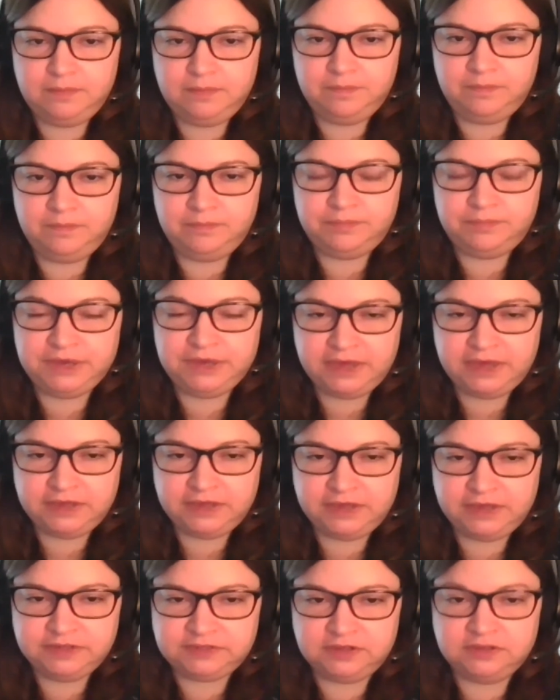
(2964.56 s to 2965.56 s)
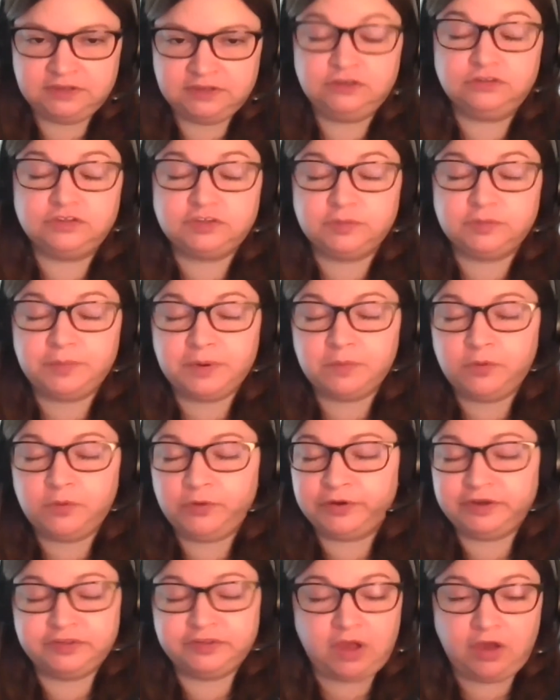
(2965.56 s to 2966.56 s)
because the Supreme Court
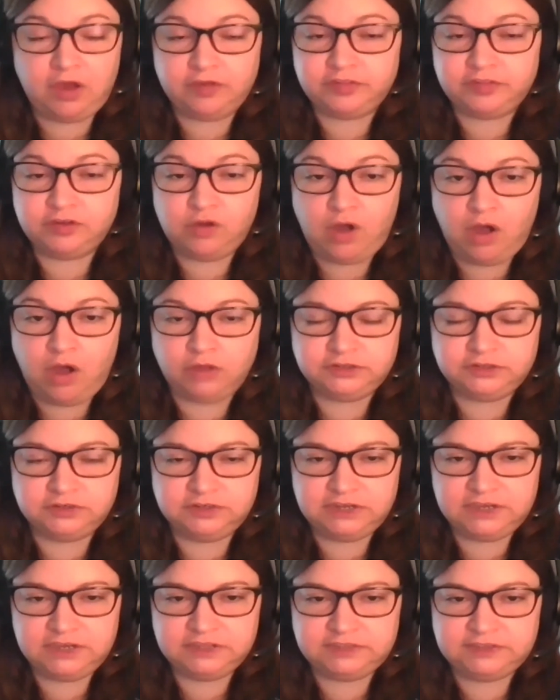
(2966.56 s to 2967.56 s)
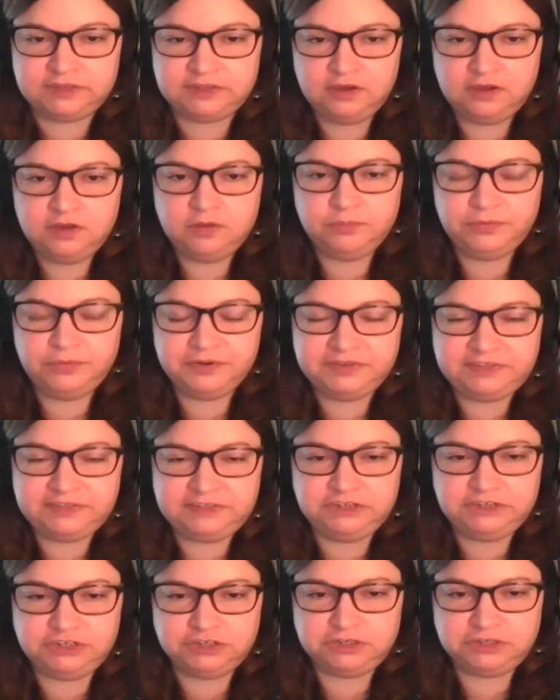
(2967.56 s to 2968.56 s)
has also altered its
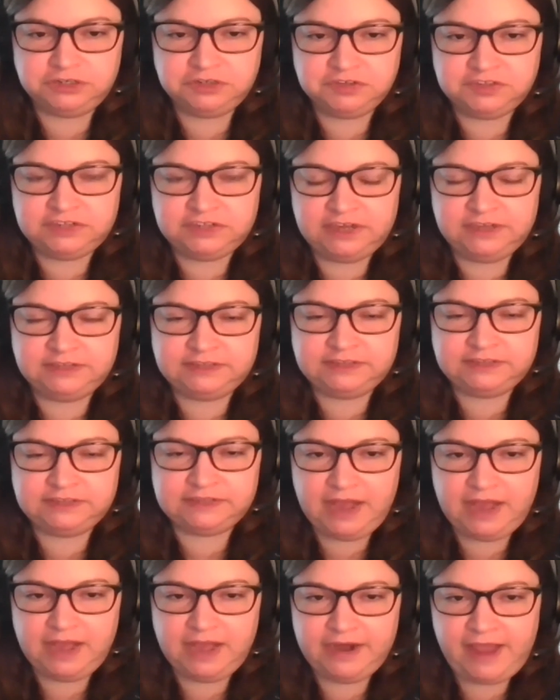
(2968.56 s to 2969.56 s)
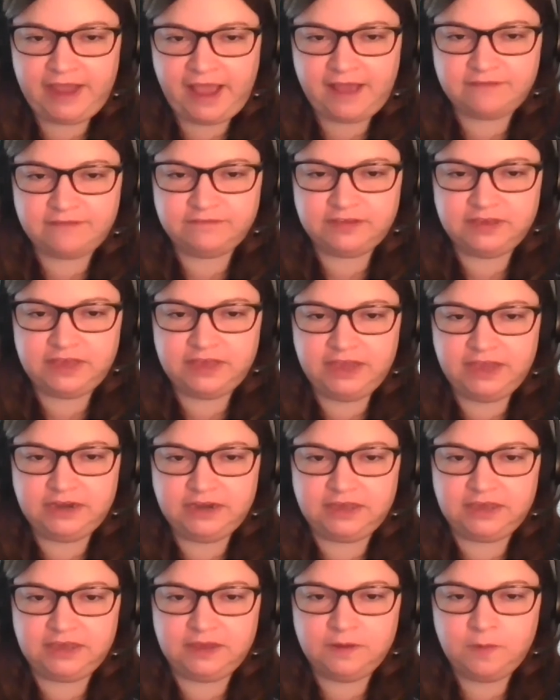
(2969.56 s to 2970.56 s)
procedures. It's not having
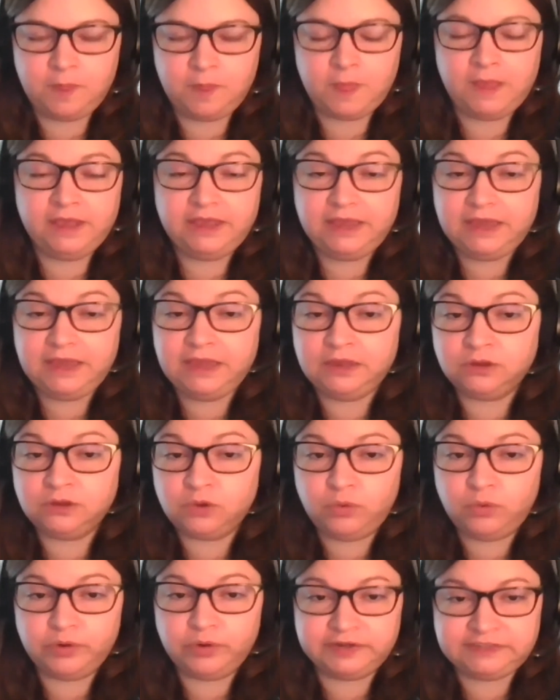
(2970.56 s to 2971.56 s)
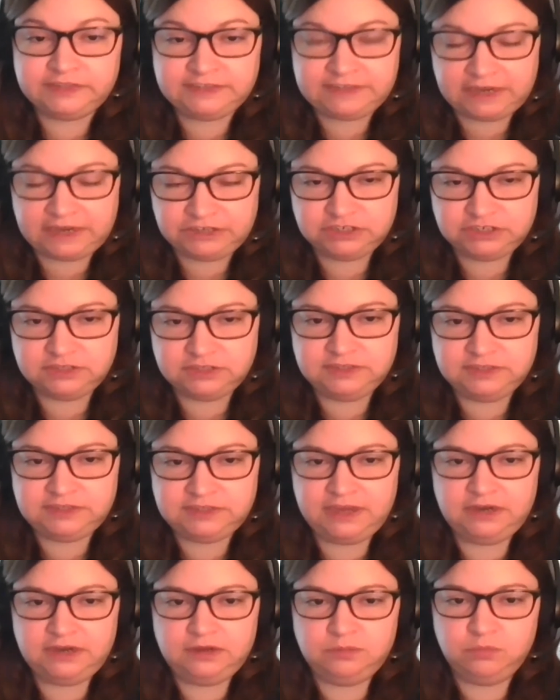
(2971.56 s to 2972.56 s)
any in-court sessions
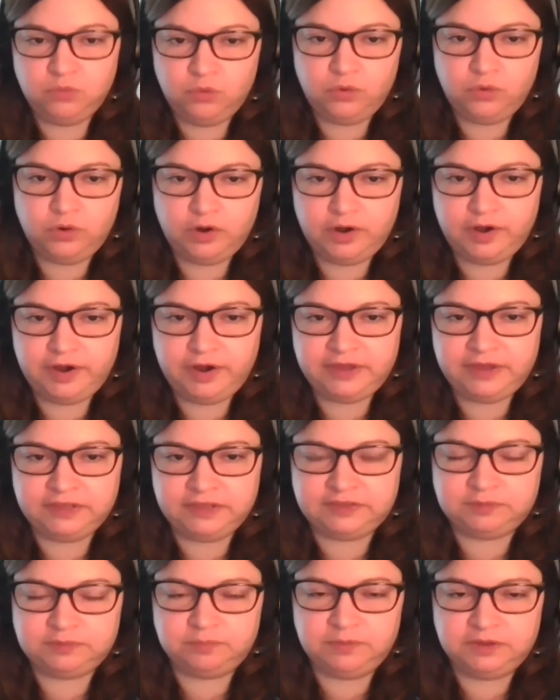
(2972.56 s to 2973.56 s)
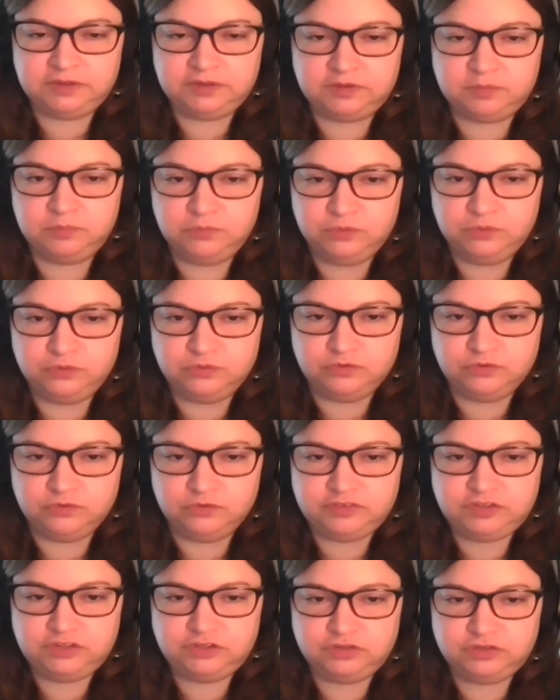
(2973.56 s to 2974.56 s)
anymore. It's
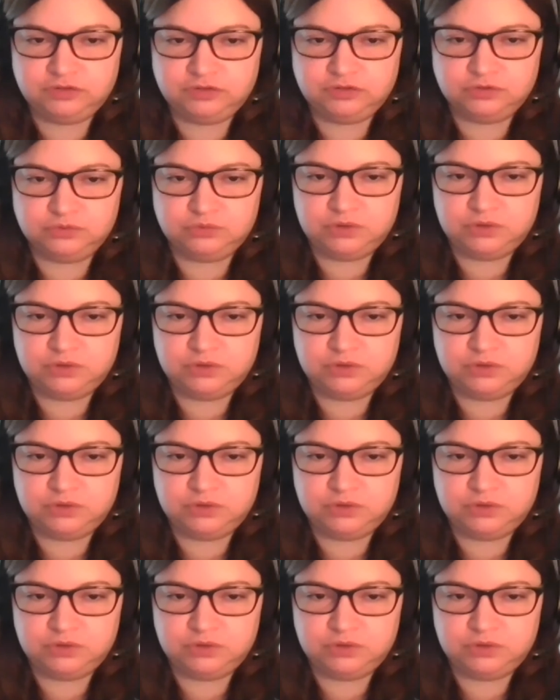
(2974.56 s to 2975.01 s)
moved to